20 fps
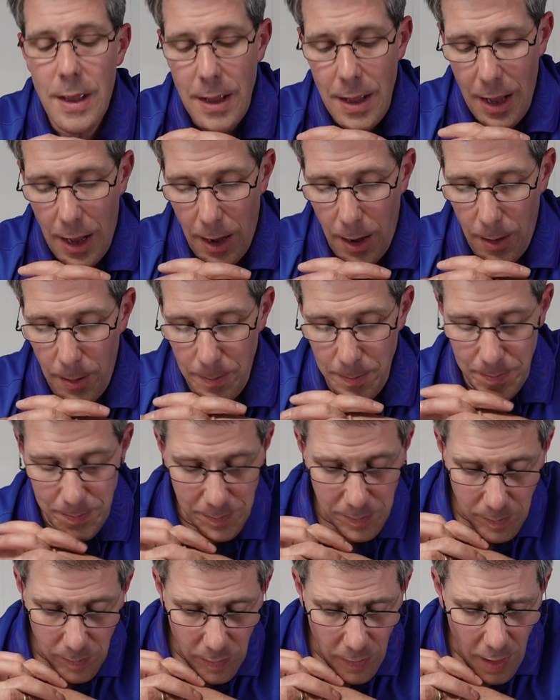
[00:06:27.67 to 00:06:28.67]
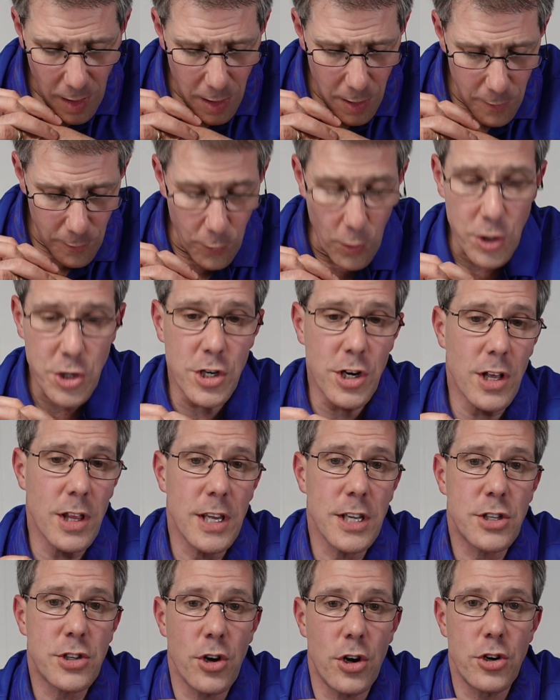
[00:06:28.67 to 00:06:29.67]
Um, Fortunately,
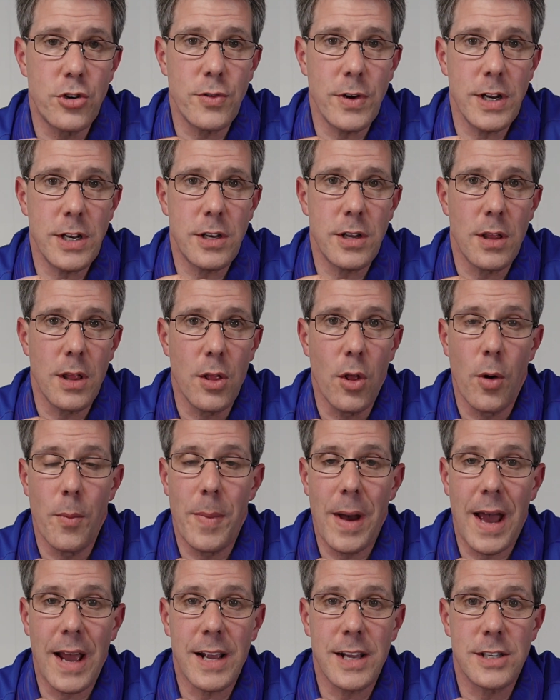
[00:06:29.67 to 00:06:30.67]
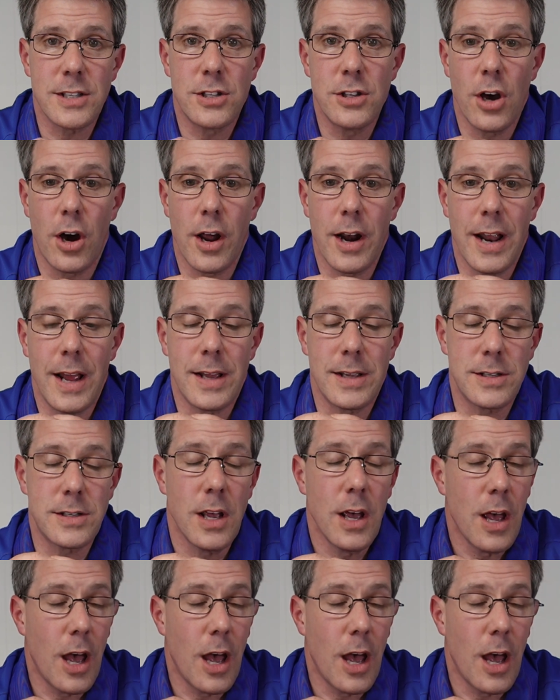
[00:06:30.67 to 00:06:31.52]
surgery to the low back is not as